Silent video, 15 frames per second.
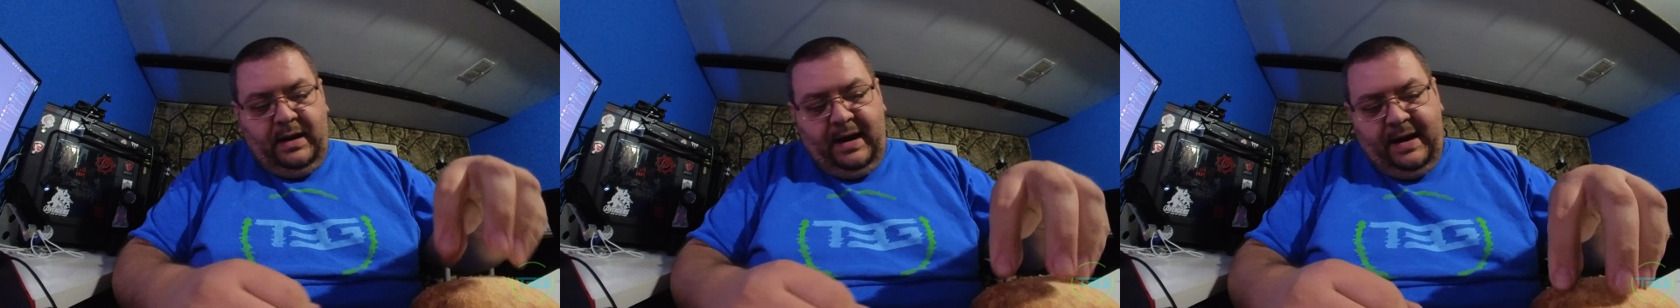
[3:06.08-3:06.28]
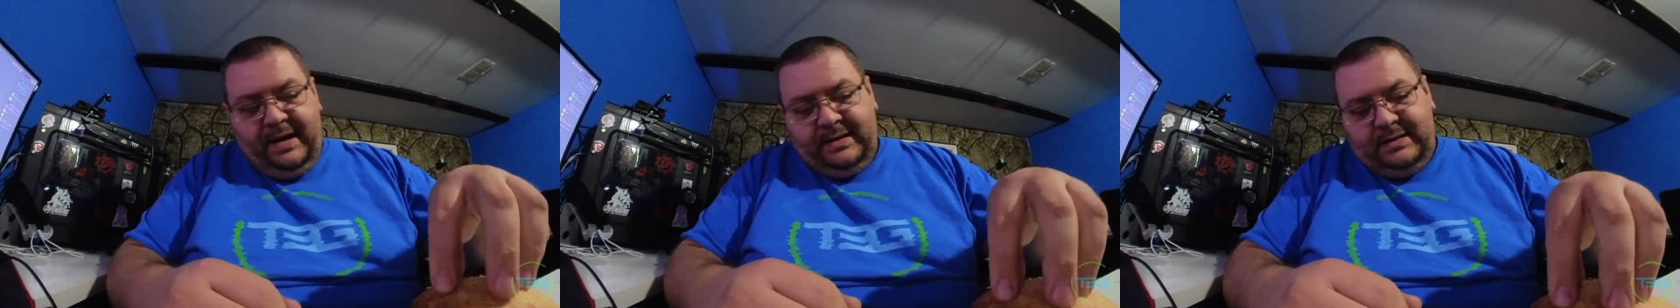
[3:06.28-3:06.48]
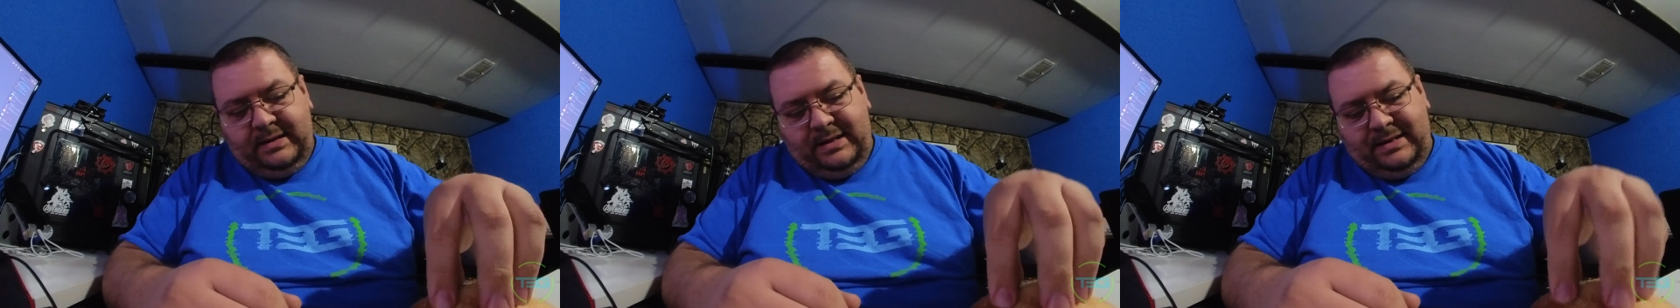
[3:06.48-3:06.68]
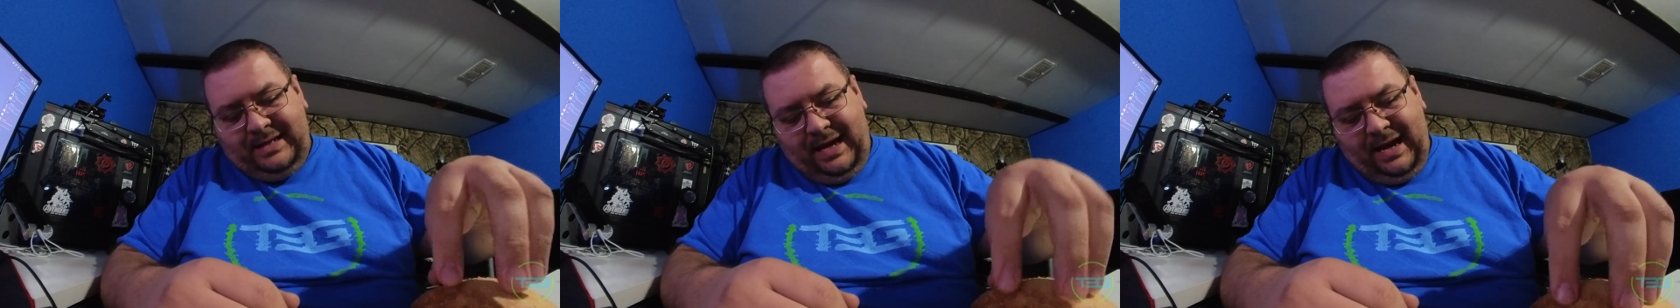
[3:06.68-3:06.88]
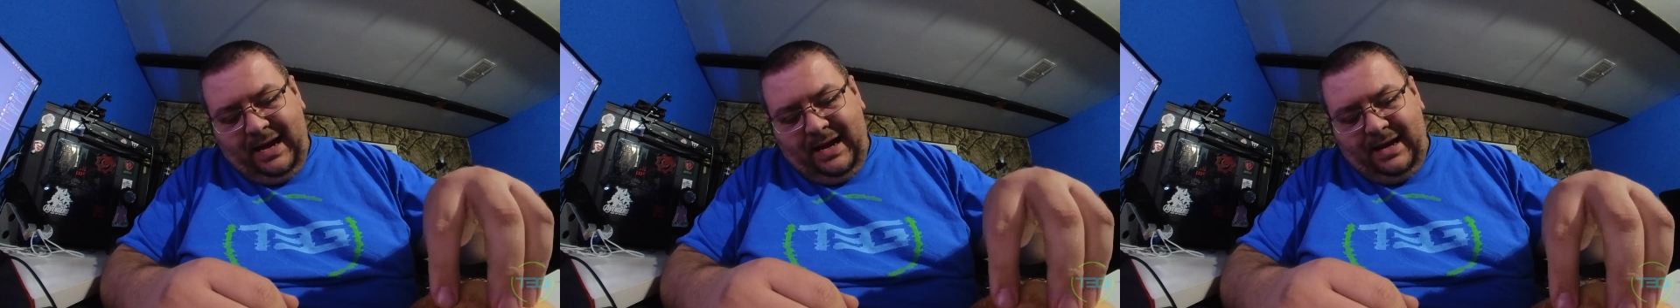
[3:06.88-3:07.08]
Hottis,
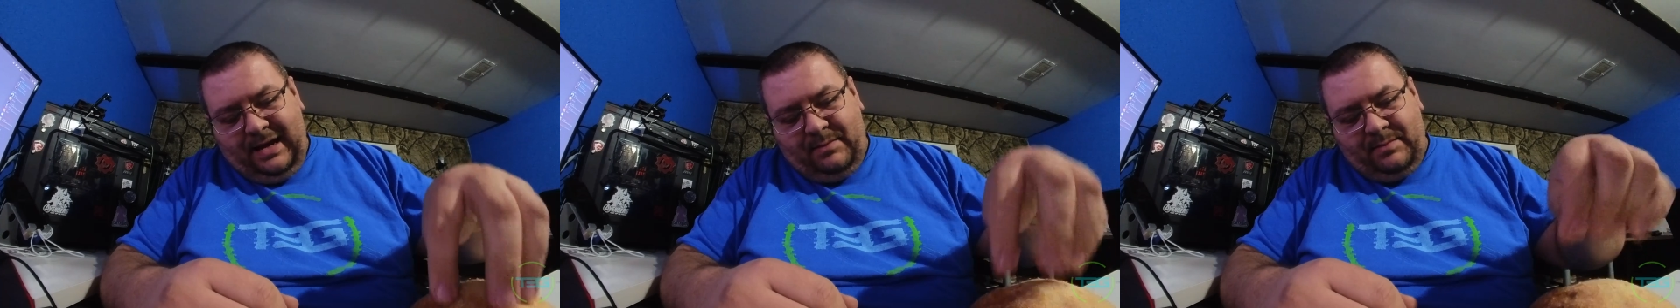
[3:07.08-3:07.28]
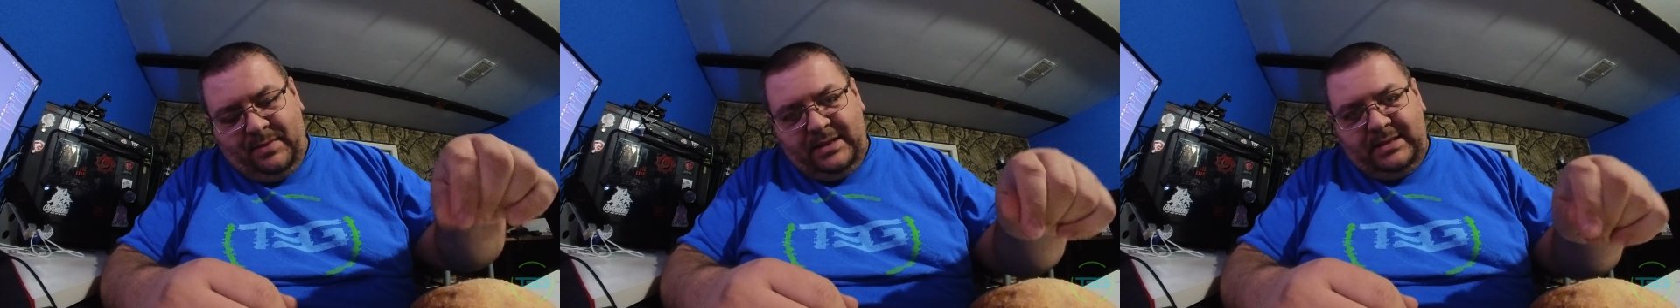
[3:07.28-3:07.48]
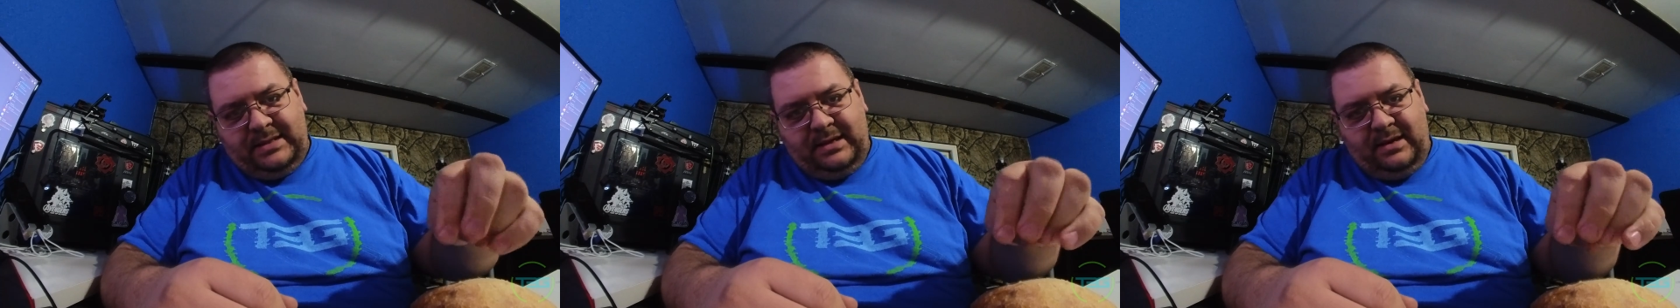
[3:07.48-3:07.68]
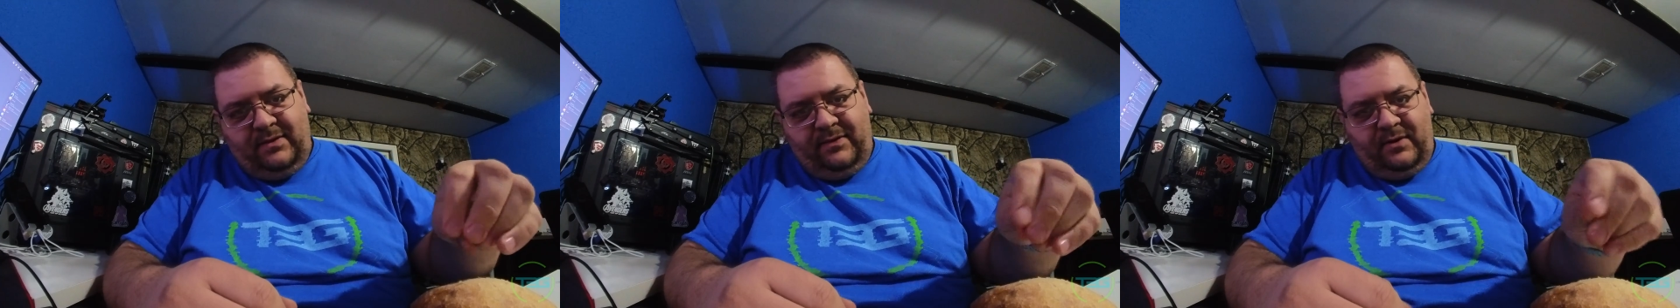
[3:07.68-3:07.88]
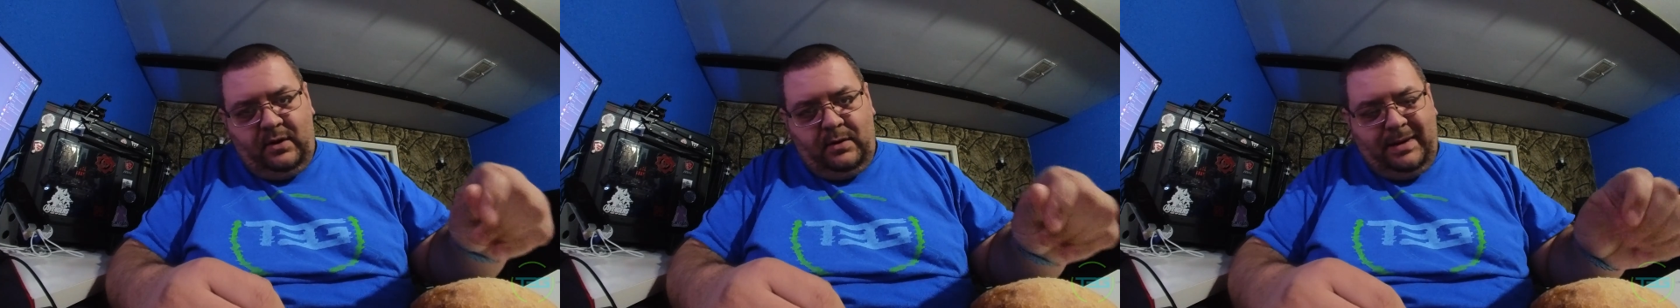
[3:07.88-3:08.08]
Ty, and
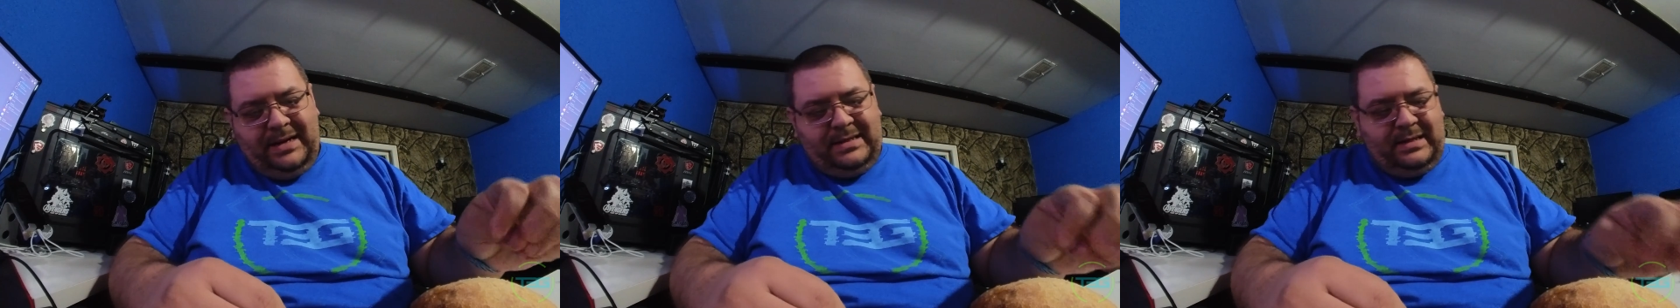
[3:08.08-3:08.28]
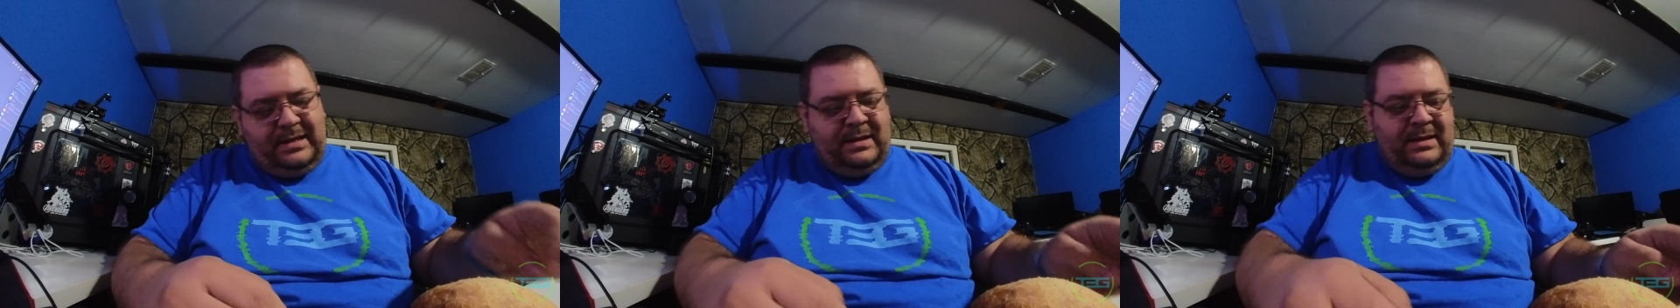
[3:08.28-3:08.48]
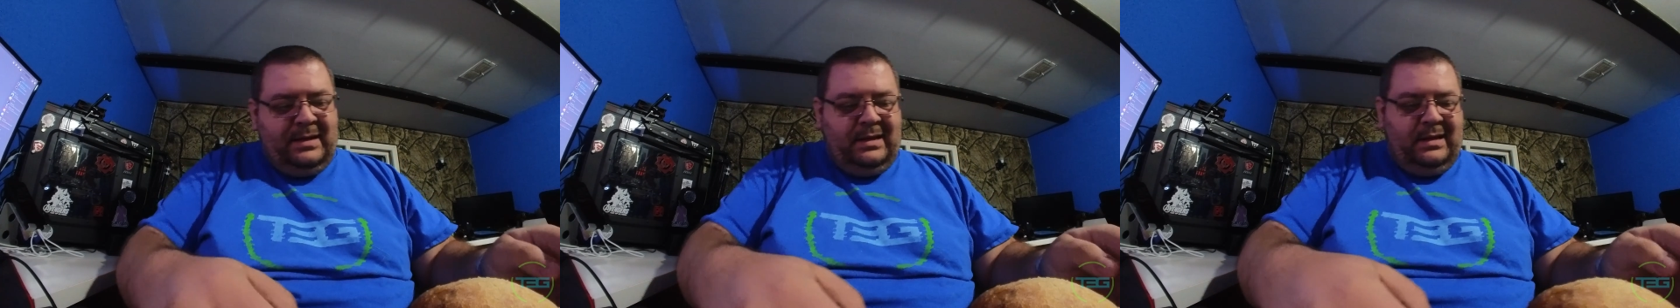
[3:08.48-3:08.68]
myself are about to